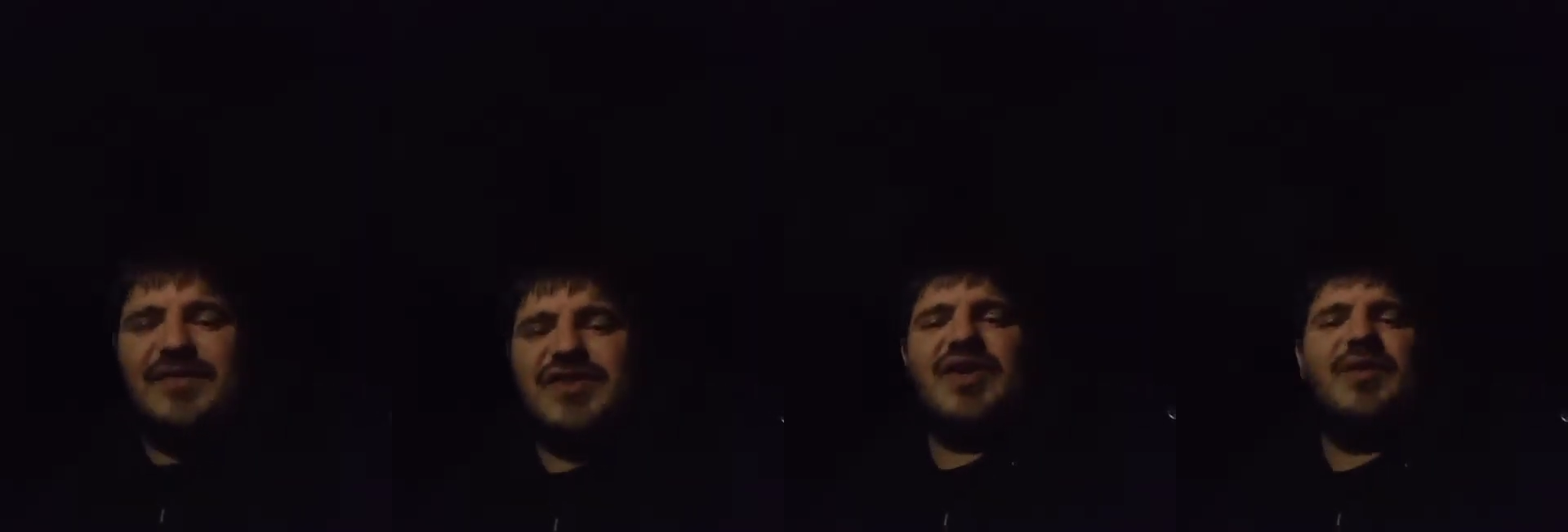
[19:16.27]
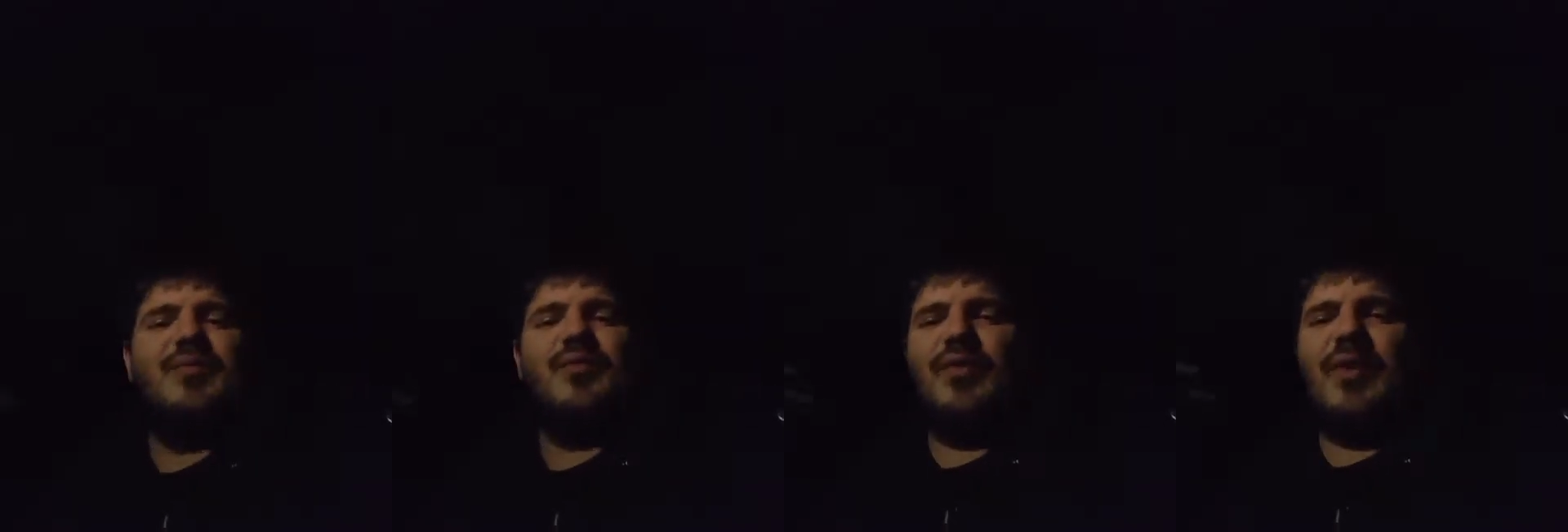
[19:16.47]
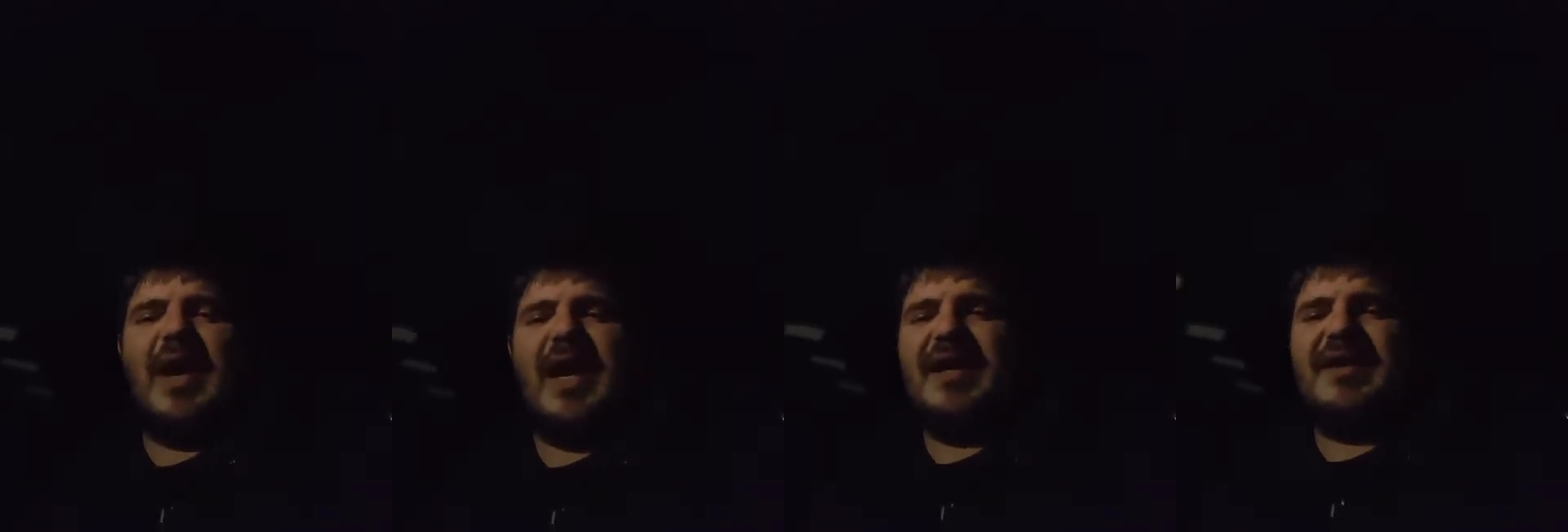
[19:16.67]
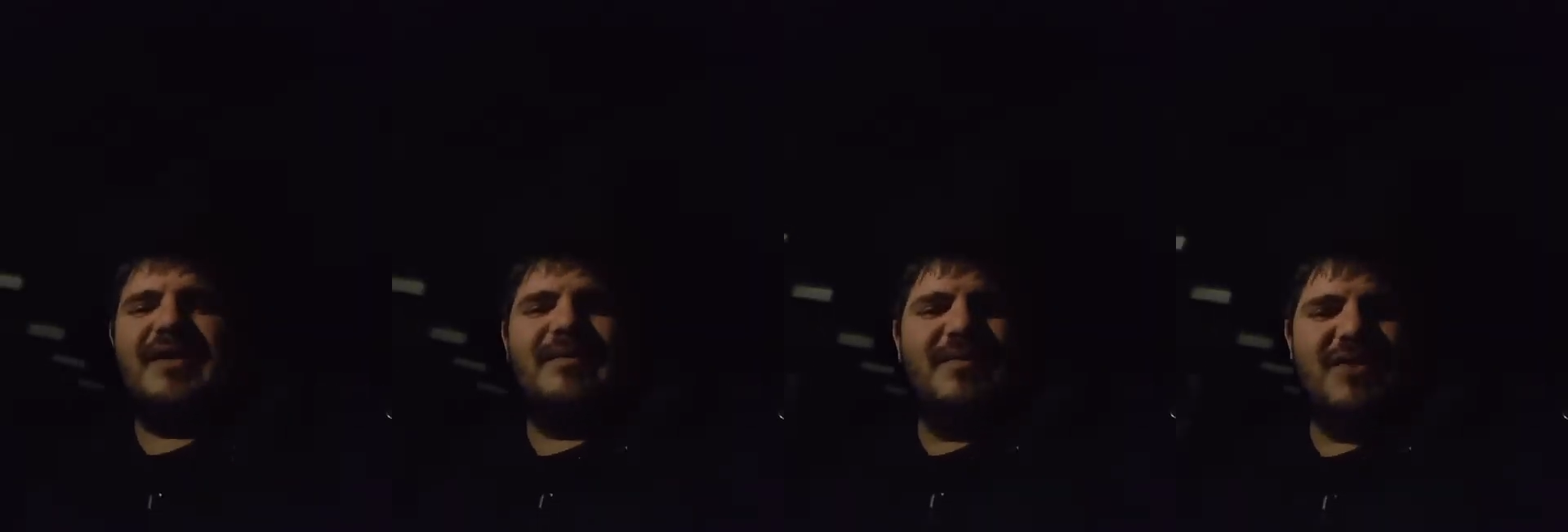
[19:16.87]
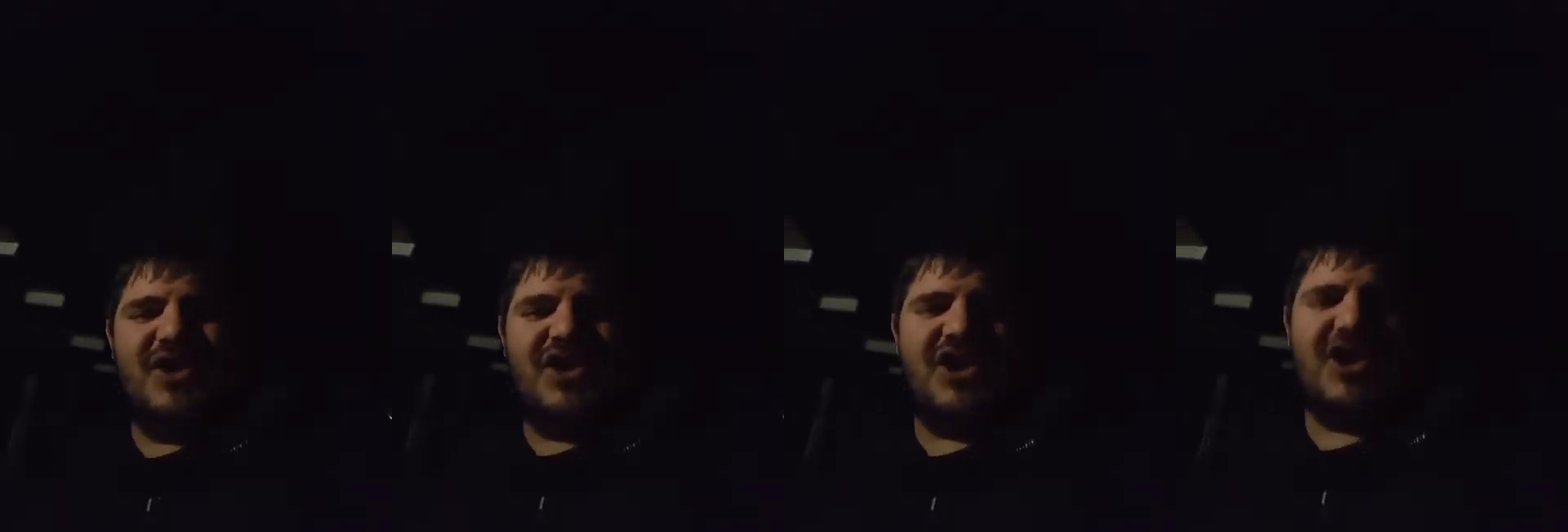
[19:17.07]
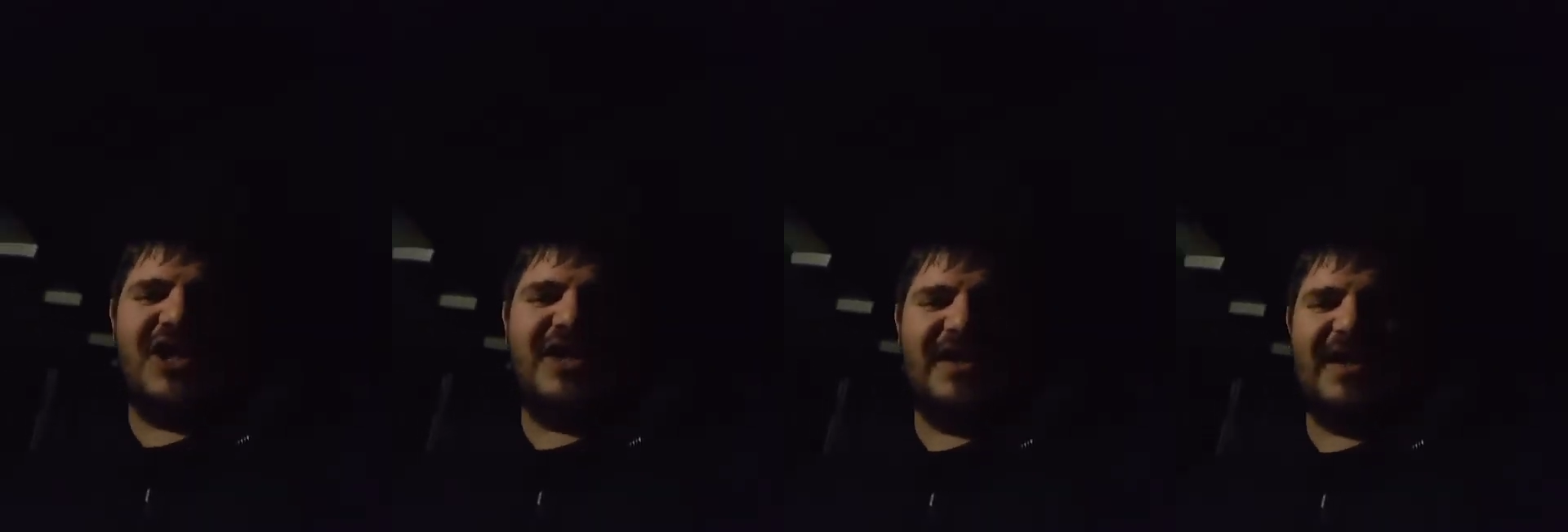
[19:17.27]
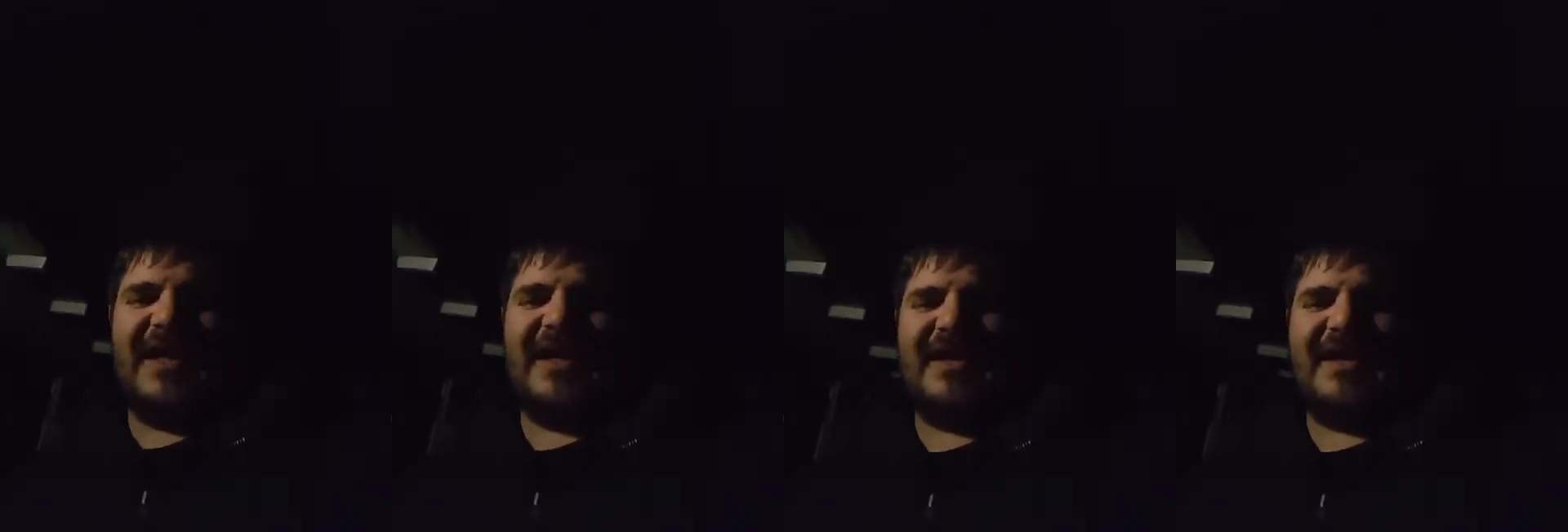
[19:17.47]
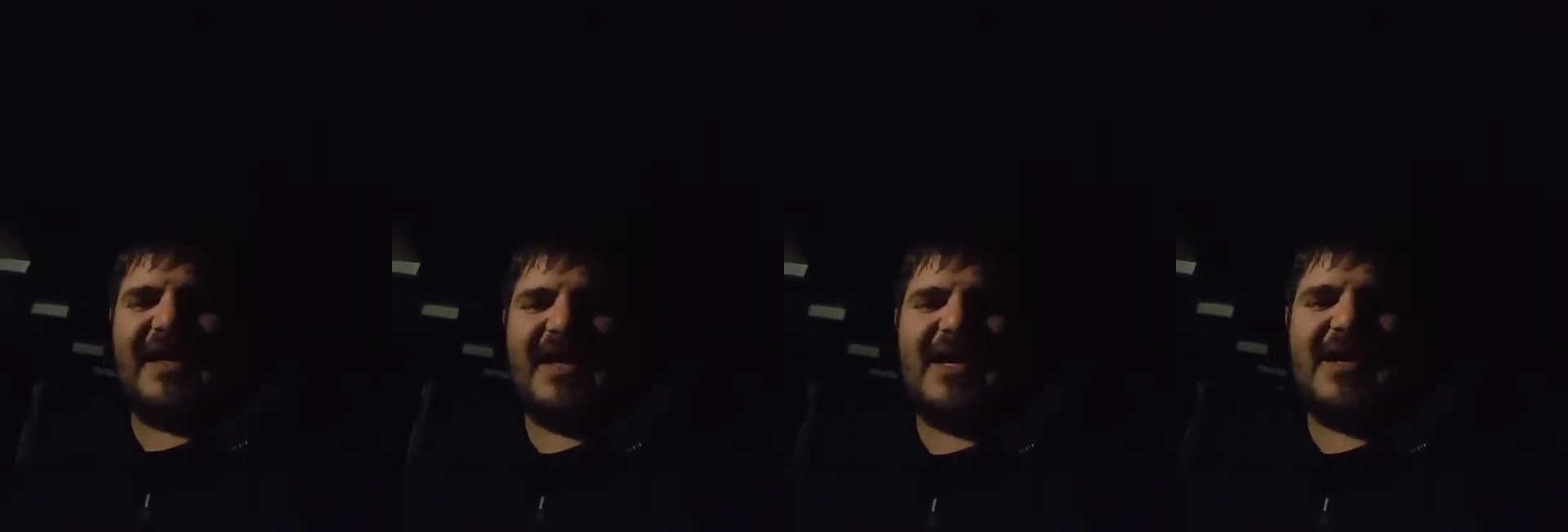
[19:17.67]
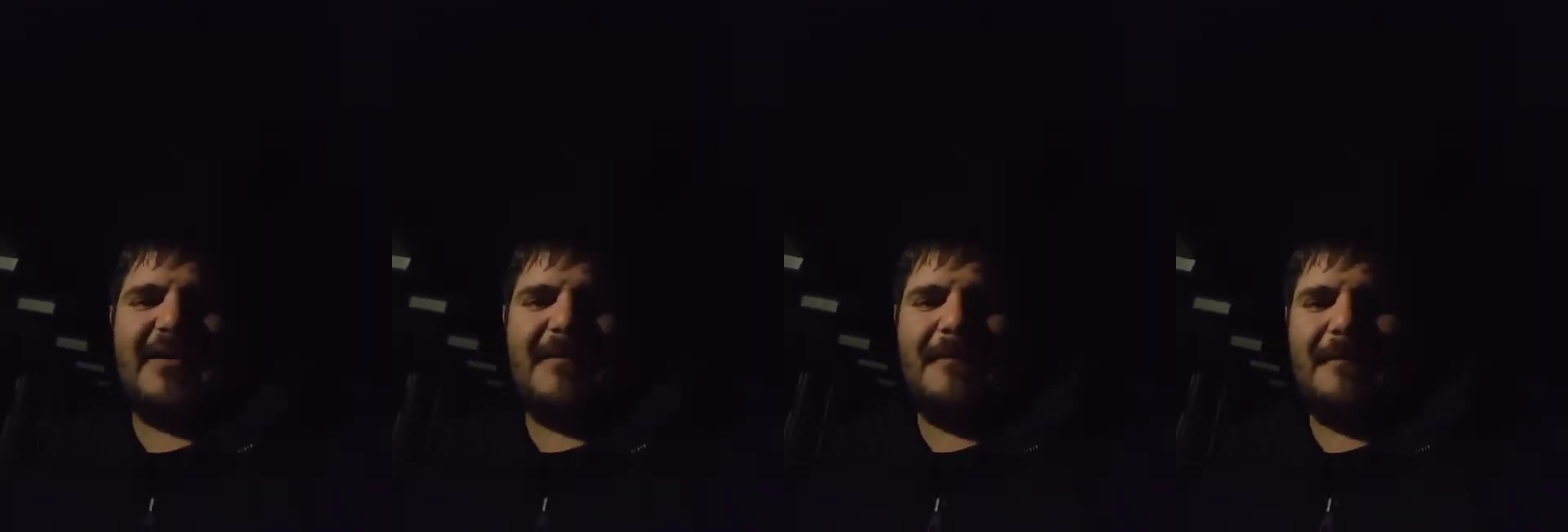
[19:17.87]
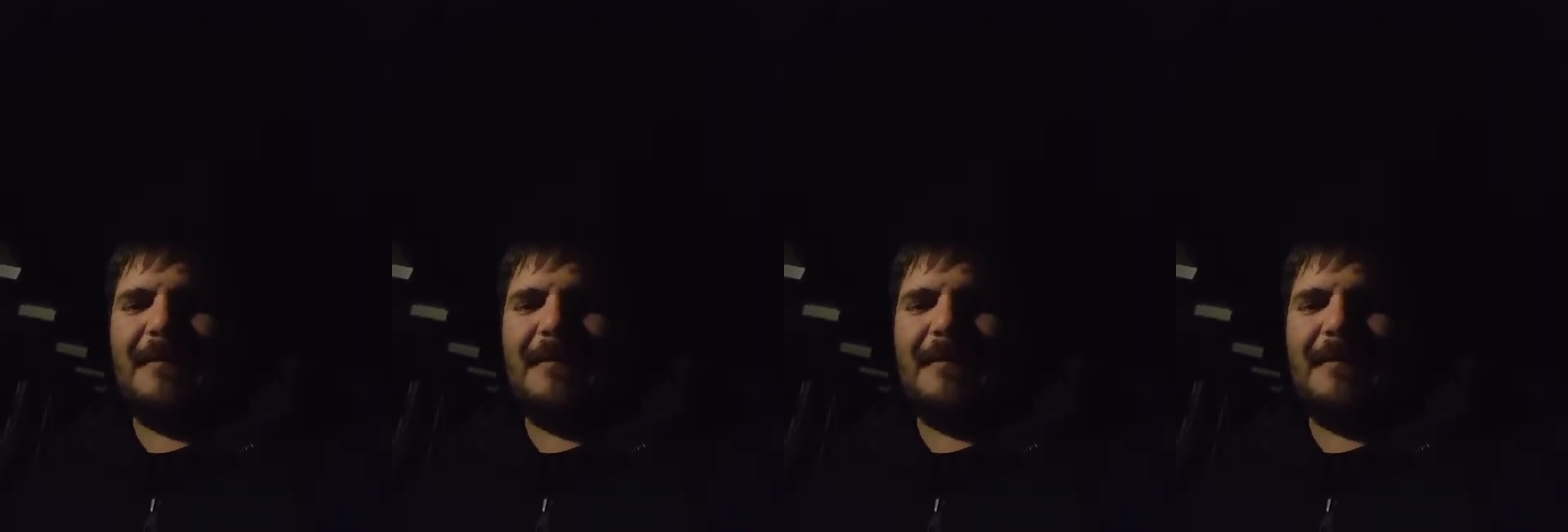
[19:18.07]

some random shit like that.